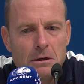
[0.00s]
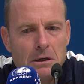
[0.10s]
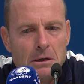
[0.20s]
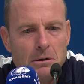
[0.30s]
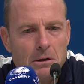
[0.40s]

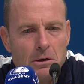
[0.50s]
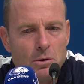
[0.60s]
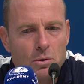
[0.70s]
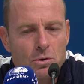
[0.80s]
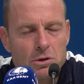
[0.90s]

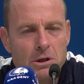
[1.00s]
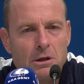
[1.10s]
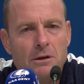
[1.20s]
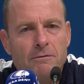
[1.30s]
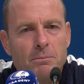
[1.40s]
you could see
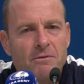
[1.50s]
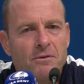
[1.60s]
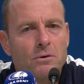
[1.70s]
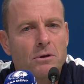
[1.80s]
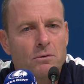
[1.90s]
it even
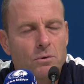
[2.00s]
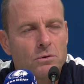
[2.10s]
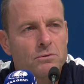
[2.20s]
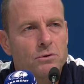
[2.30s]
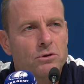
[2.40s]
before the
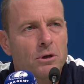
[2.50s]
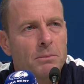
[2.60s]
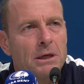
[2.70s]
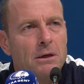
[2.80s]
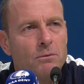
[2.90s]
cross was
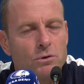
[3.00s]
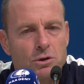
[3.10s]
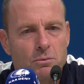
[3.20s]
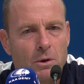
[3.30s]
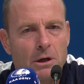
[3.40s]
coming. He
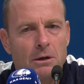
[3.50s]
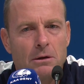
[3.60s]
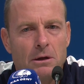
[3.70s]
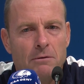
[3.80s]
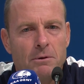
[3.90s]
was running
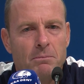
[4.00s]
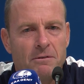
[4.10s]
even